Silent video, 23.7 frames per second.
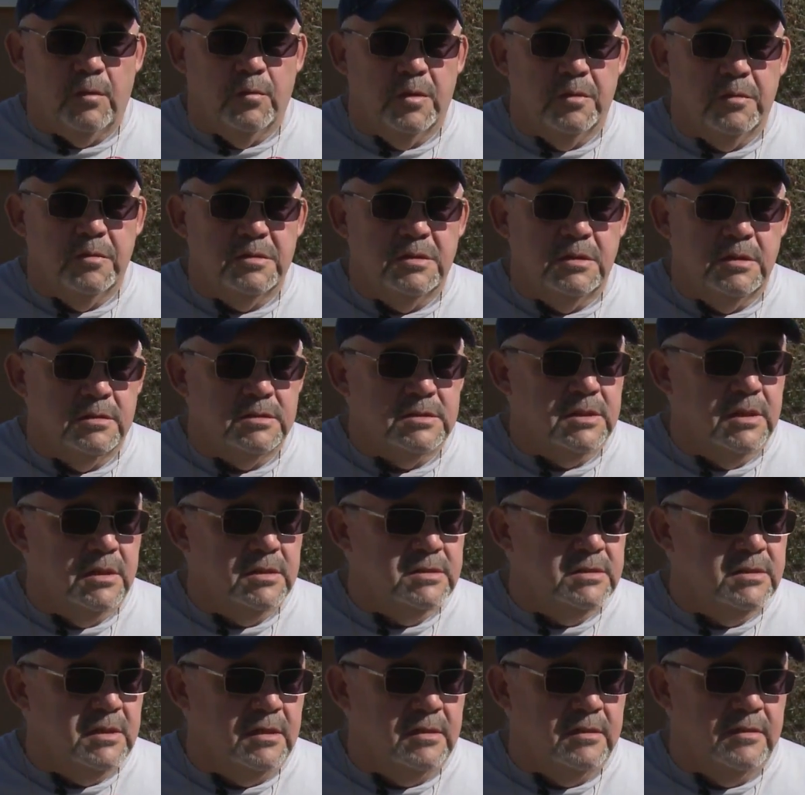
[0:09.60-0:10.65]
We would
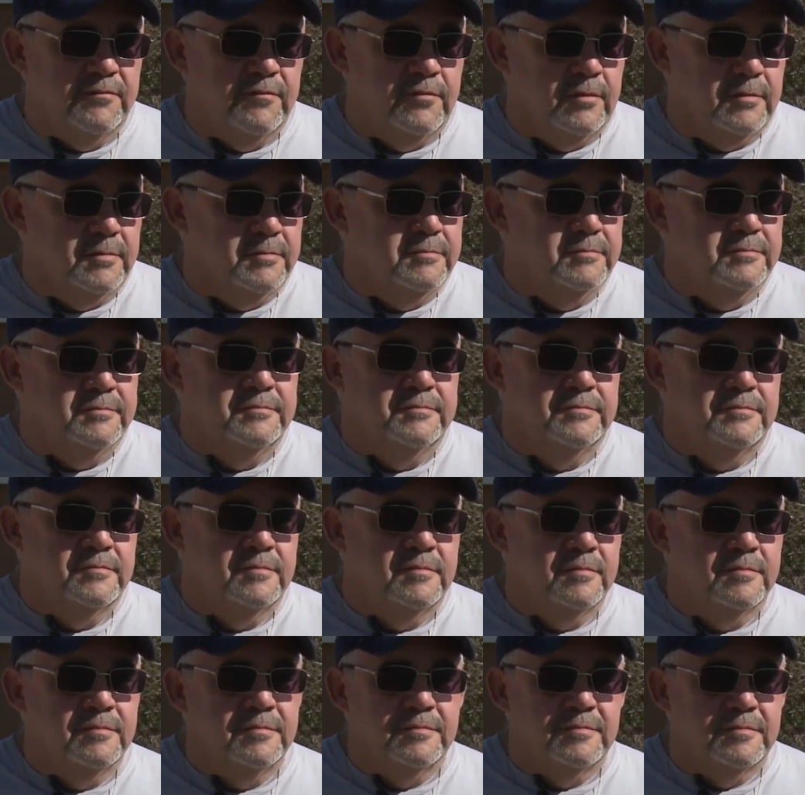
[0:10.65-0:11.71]
discuss things from
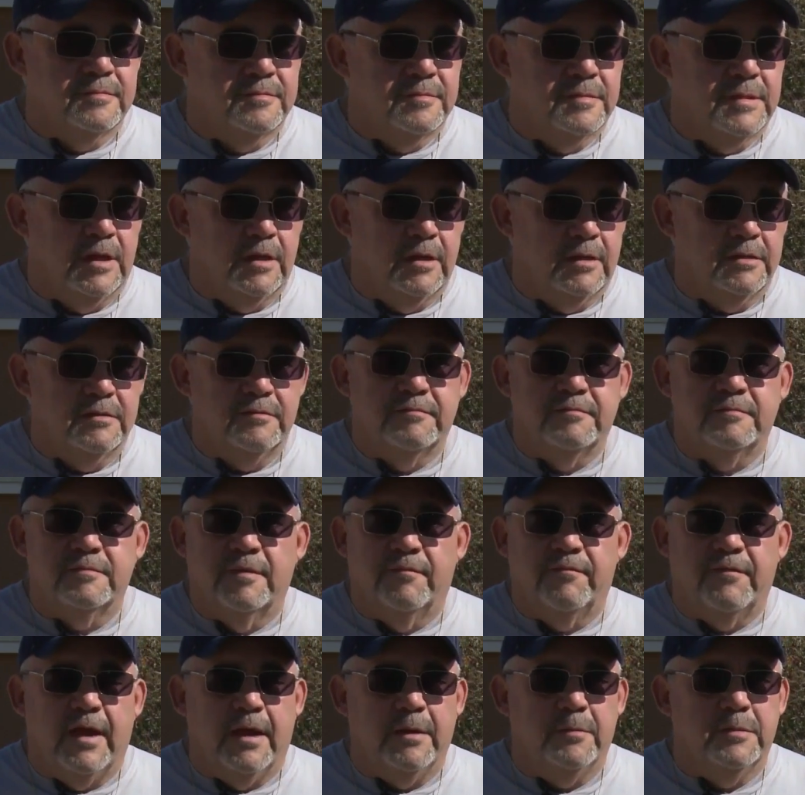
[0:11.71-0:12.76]
uh, his, the
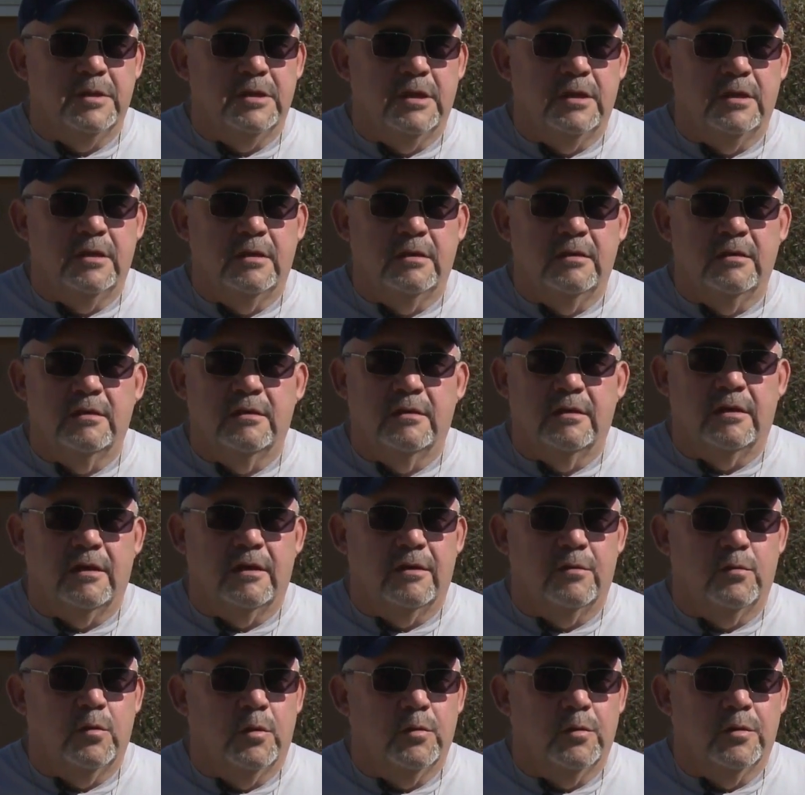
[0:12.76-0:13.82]
family,
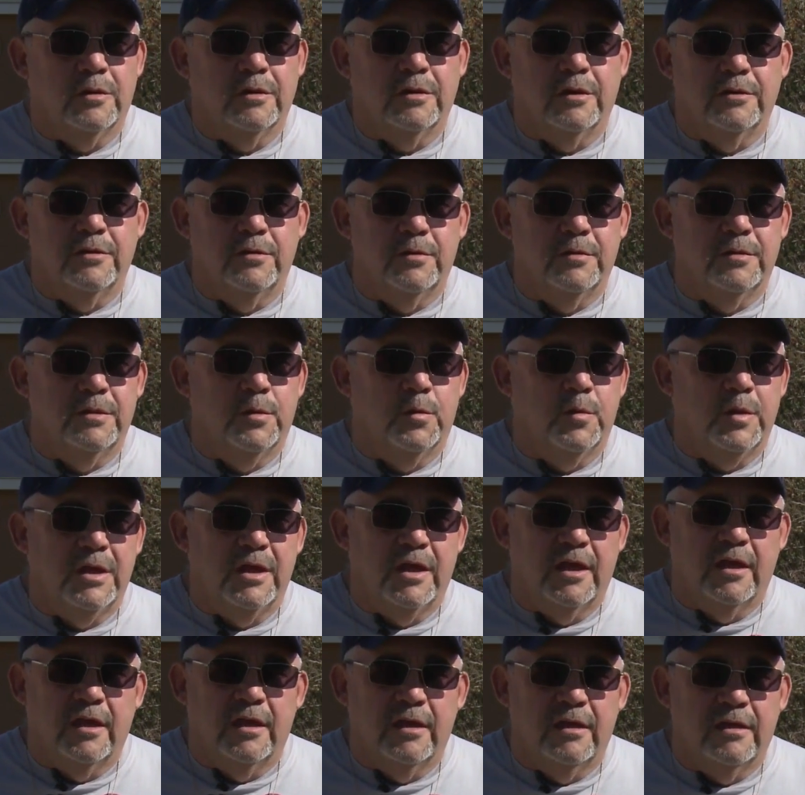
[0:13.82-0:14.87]
uh, what we're going to do on the
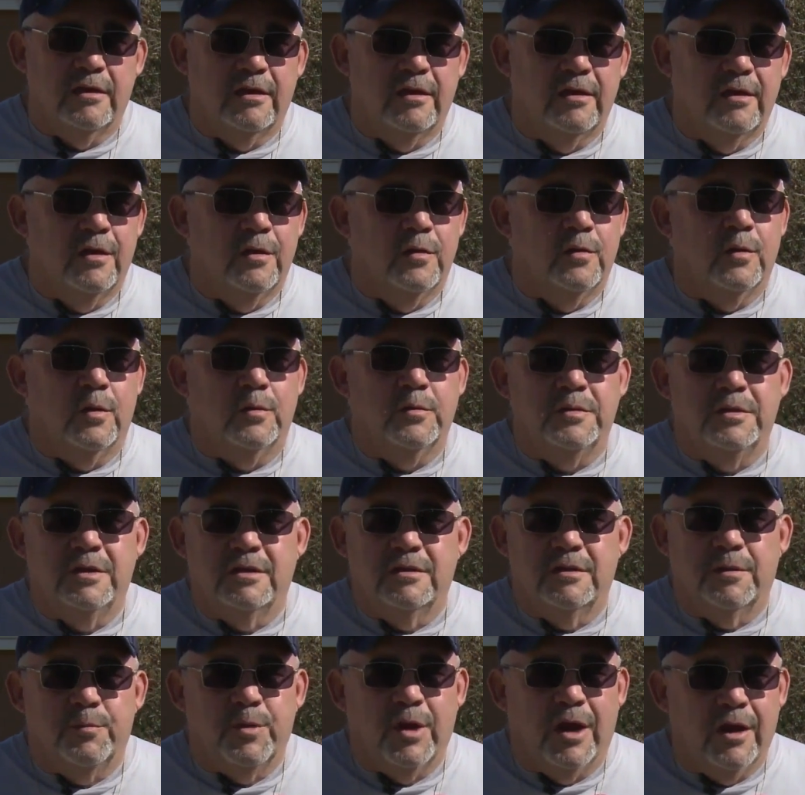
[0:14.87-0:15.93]
weekend, what we
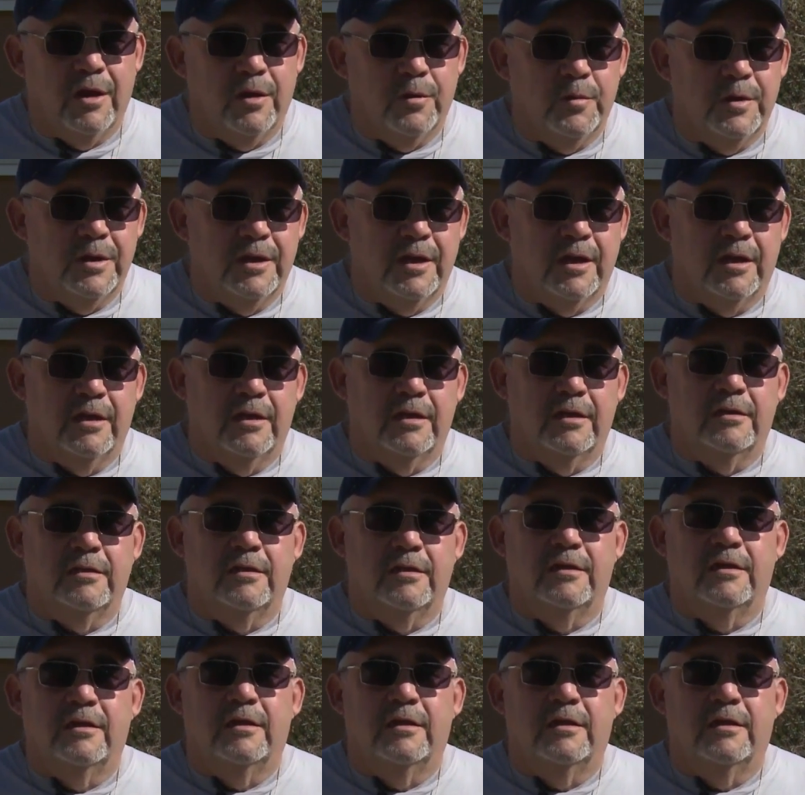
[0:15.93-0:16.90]
did the prior weekend.